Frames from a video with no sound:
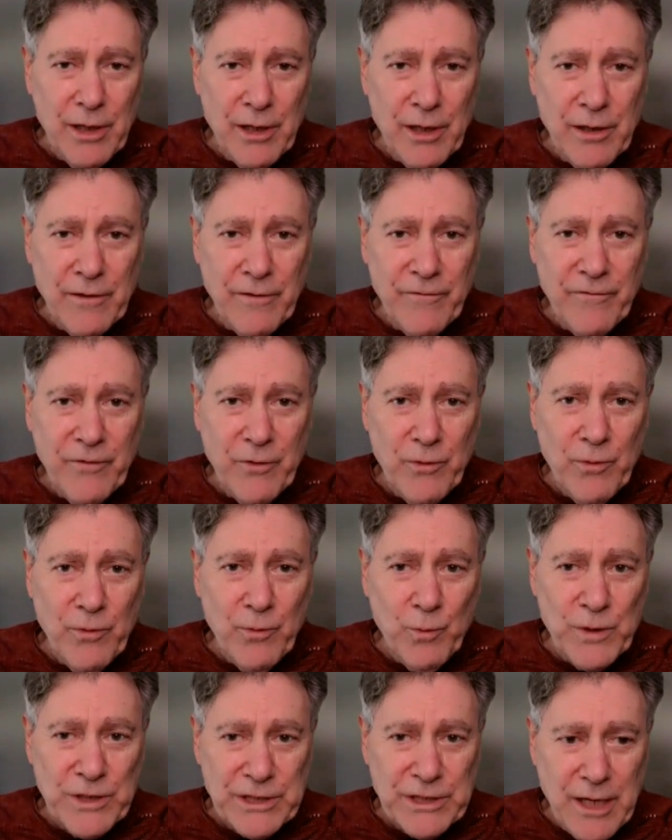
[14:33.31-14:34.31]
of
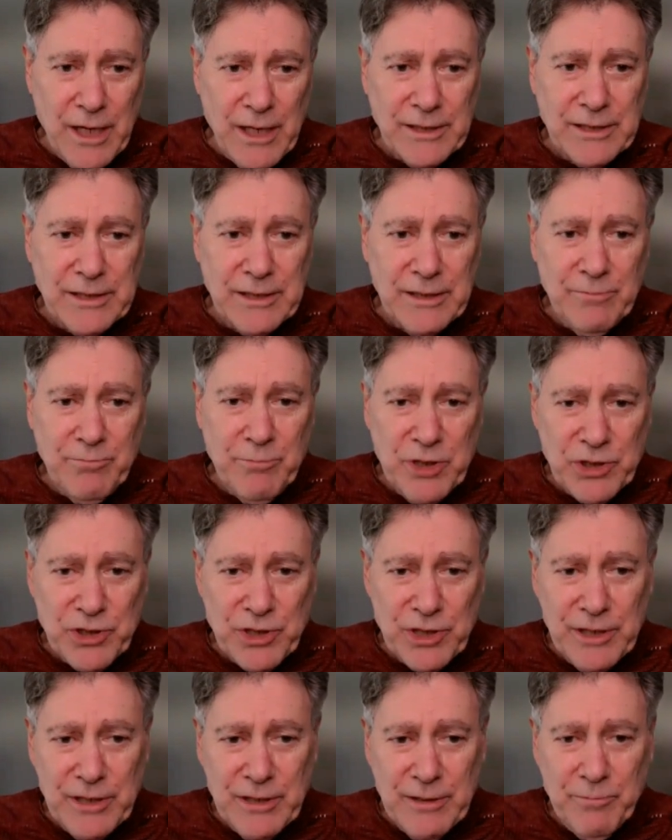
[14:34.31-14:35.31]
Wisconsin,
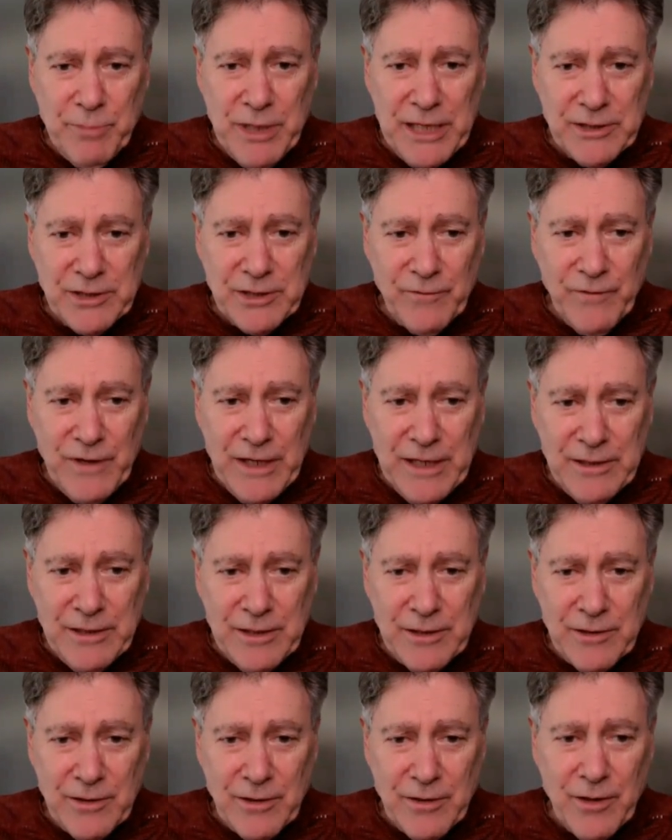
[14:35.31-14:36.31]
Michigan, and
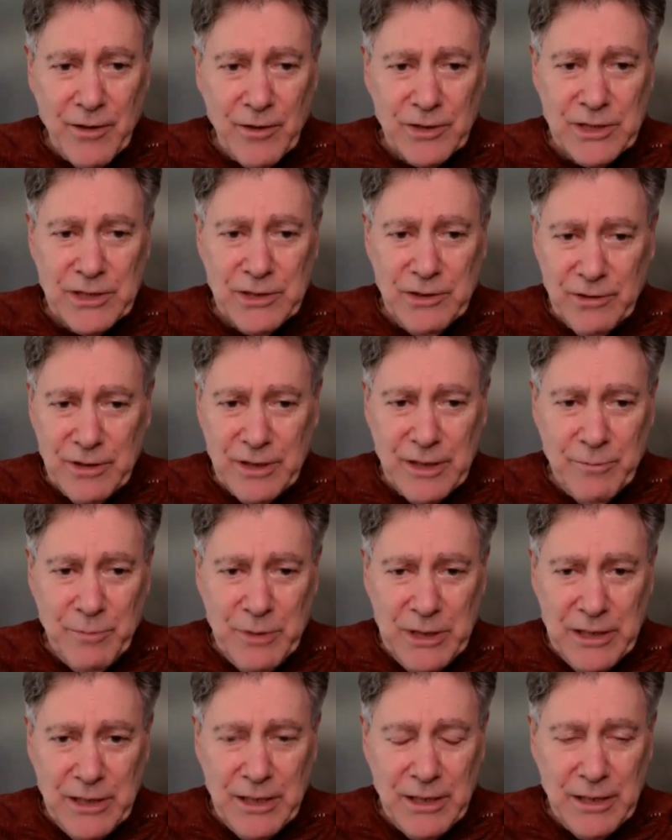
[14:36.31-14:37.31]
Pennsylvania are still going
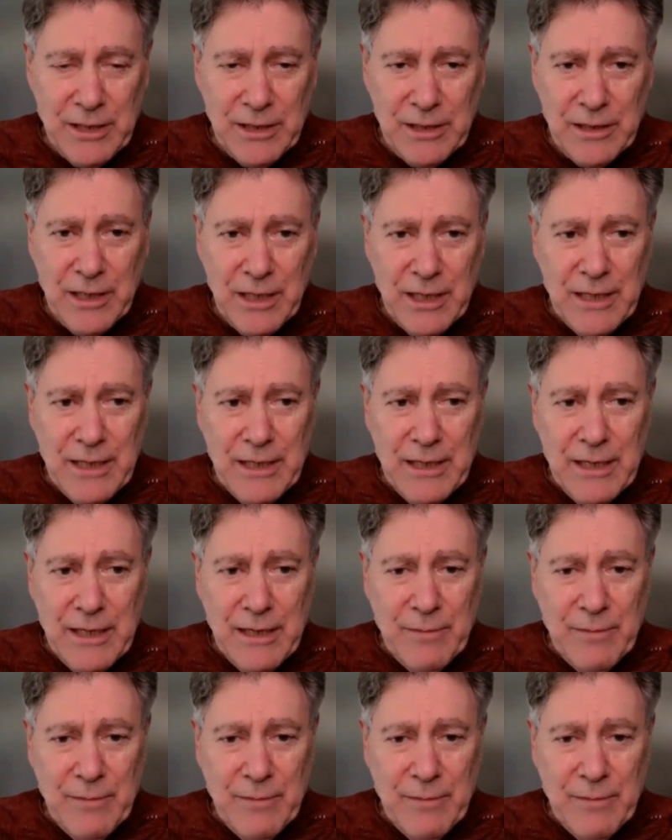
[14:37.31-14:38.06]
to be key.